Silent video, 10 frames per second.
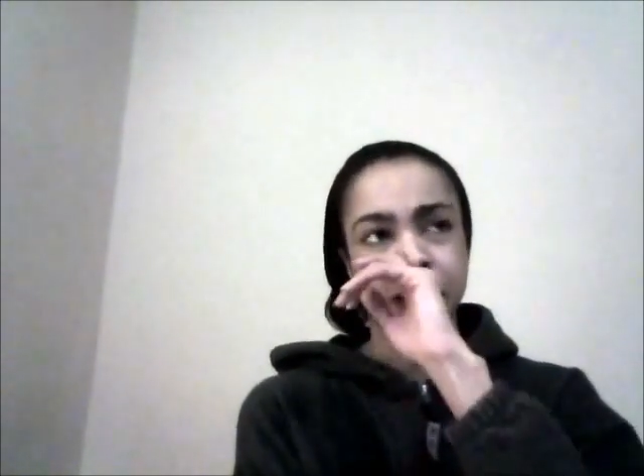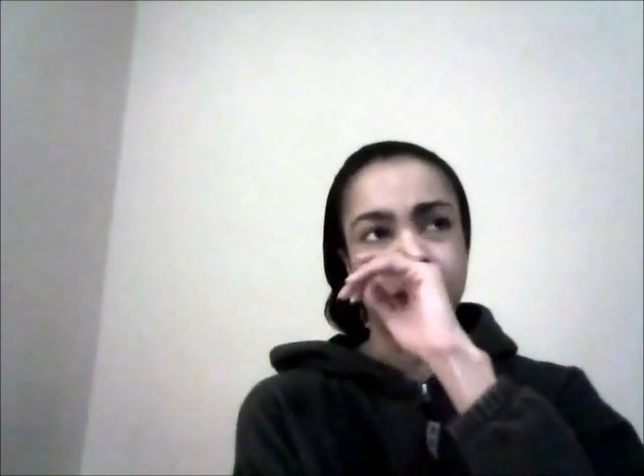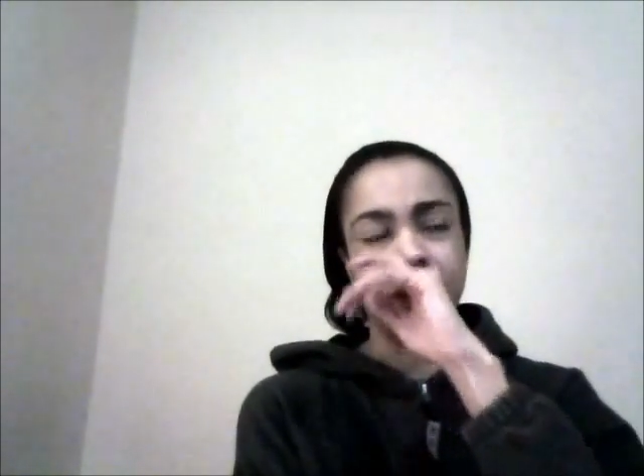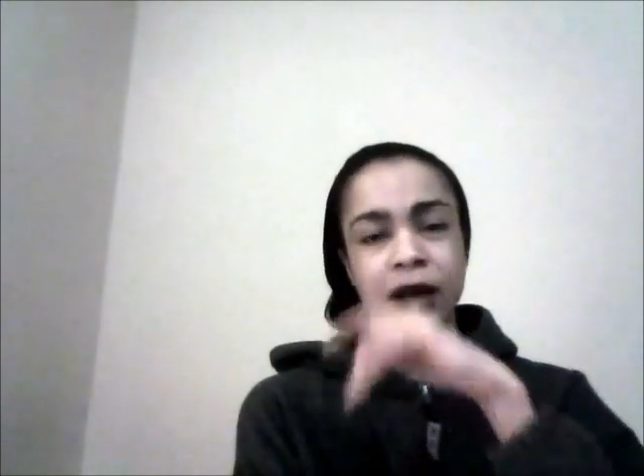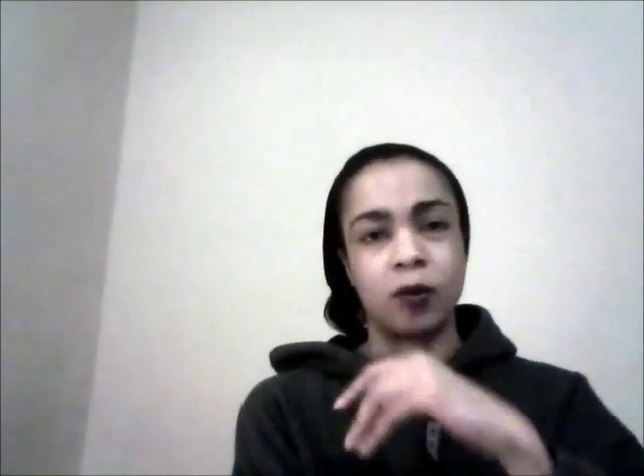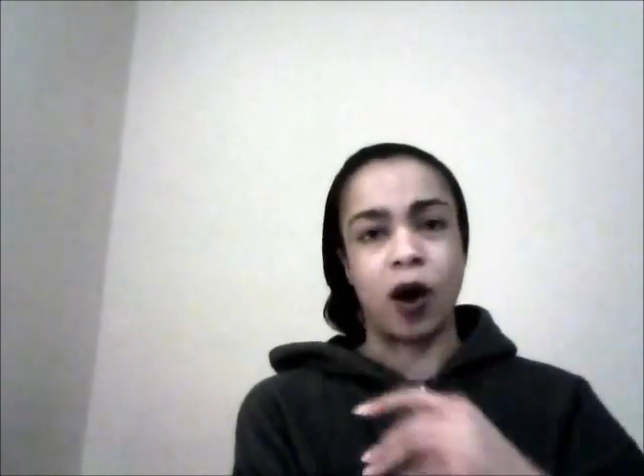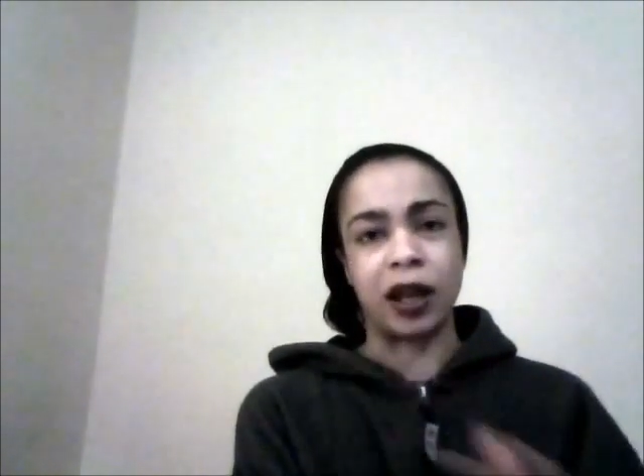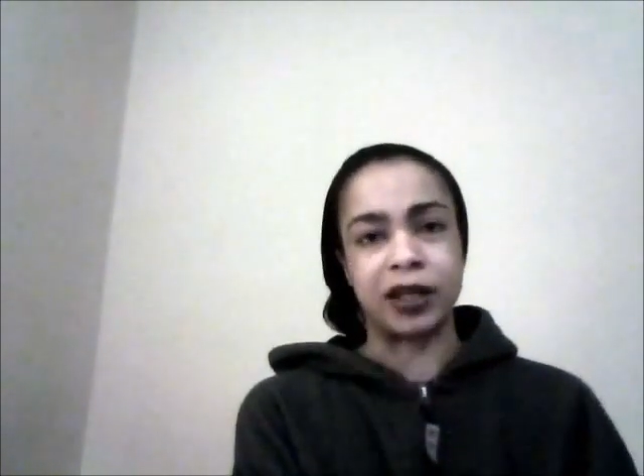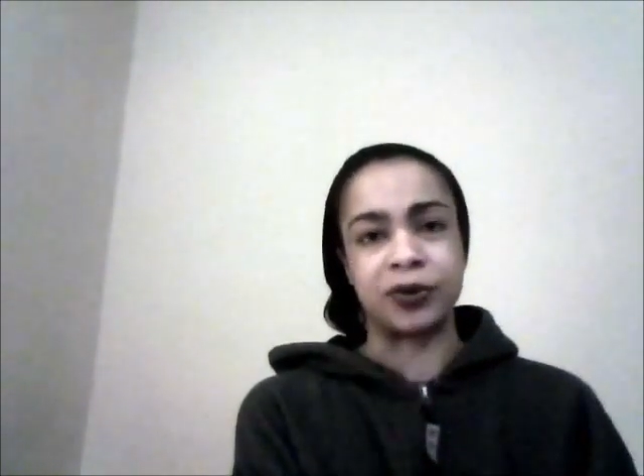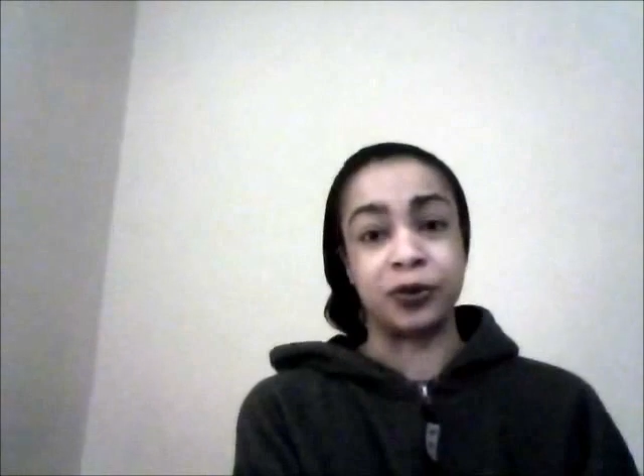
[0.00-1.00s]
but while
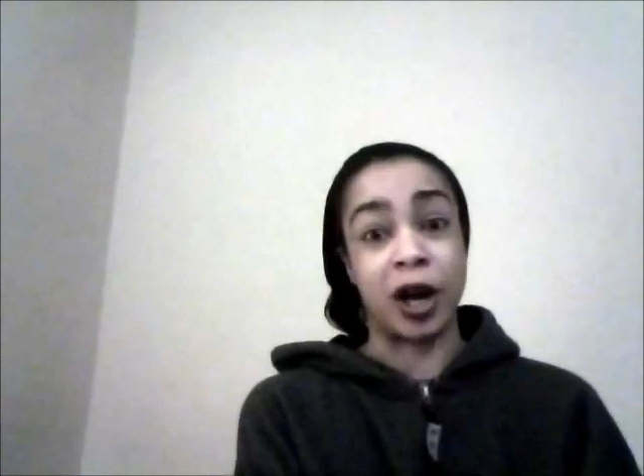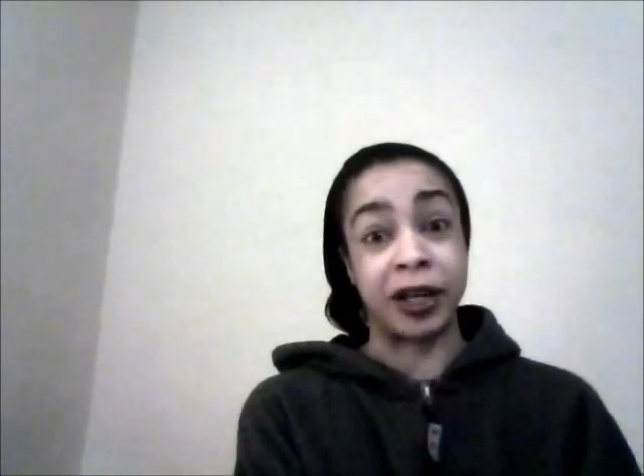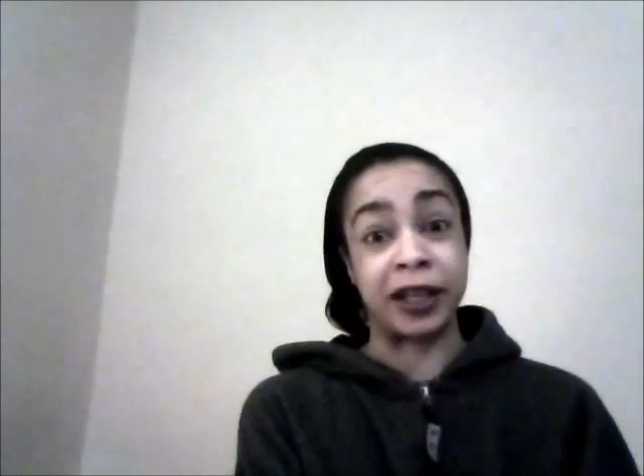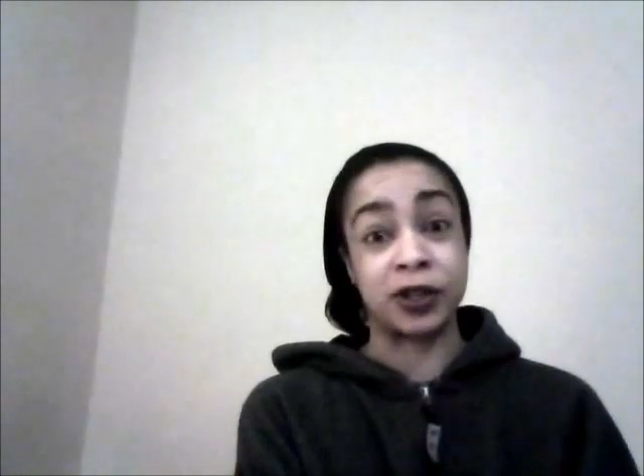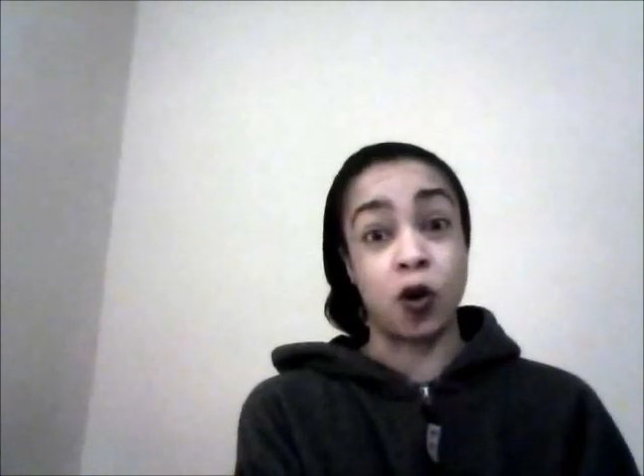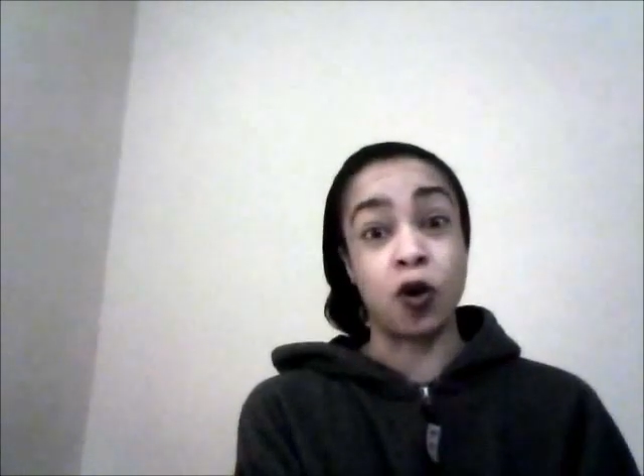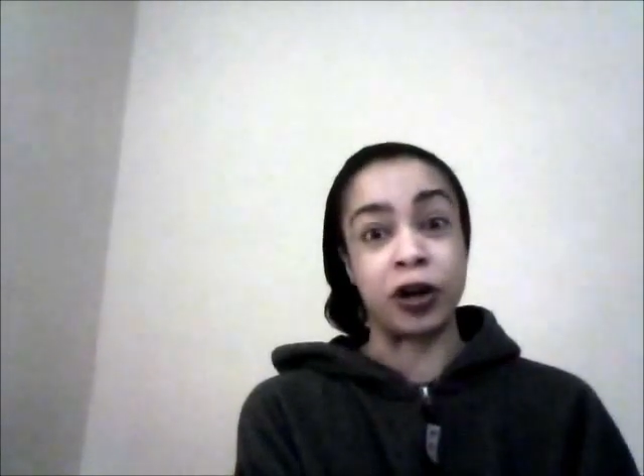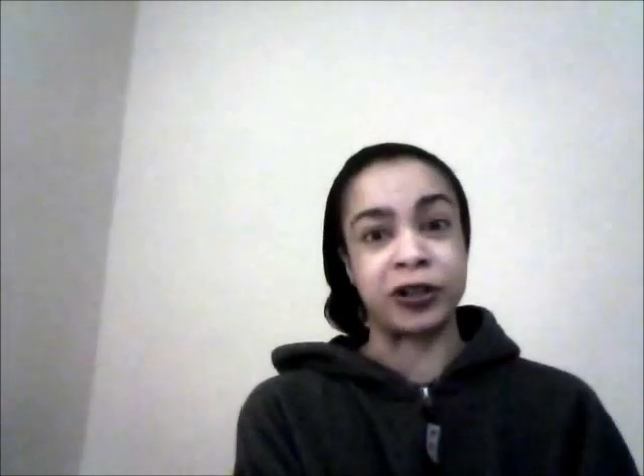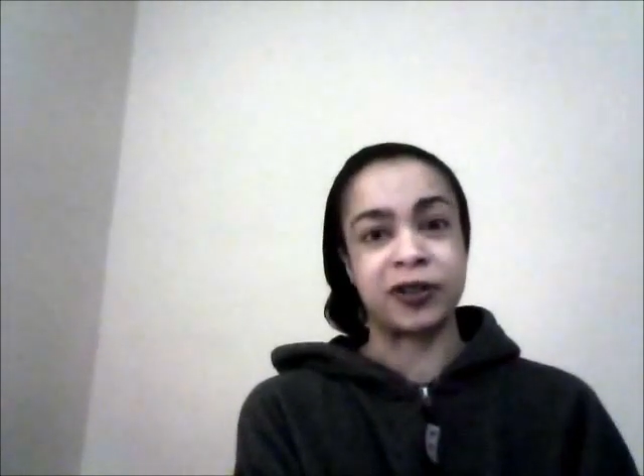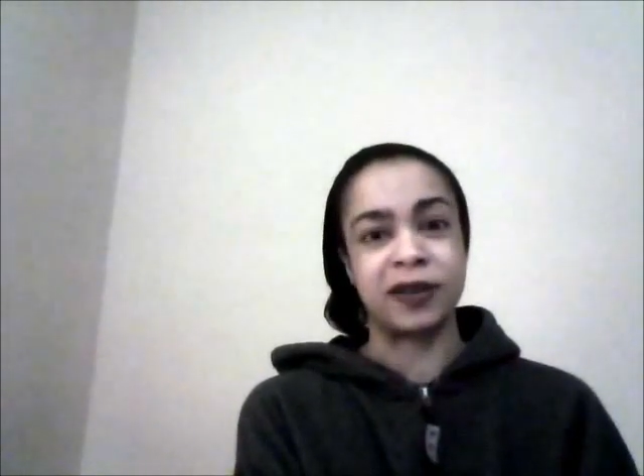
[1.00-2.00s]
it's running its
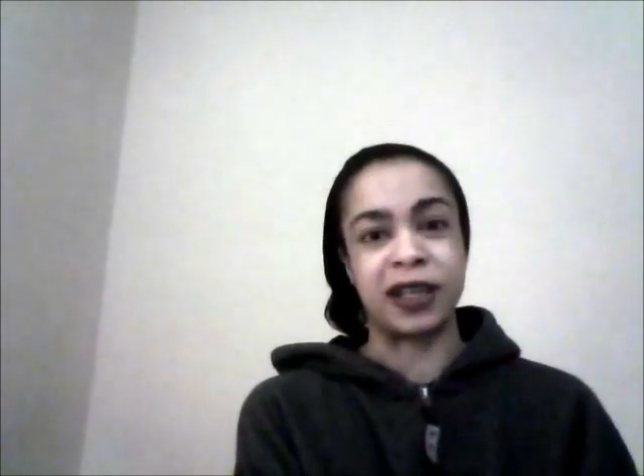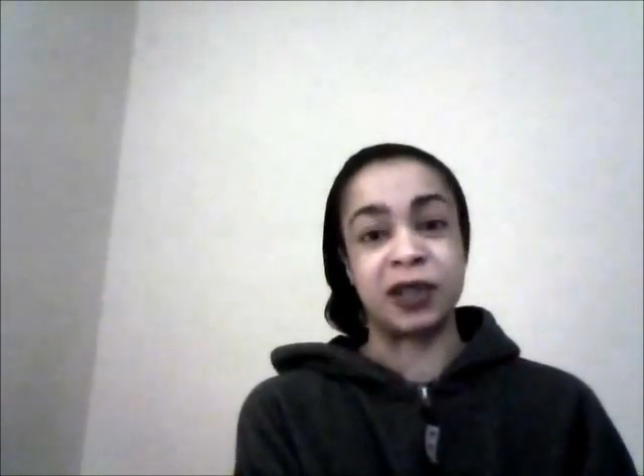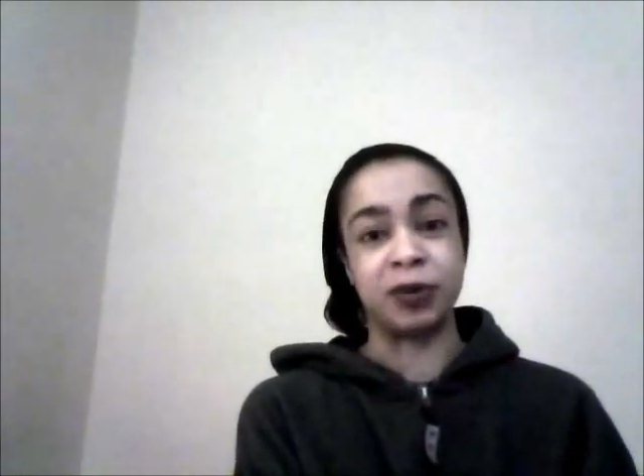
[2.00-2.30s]
course it's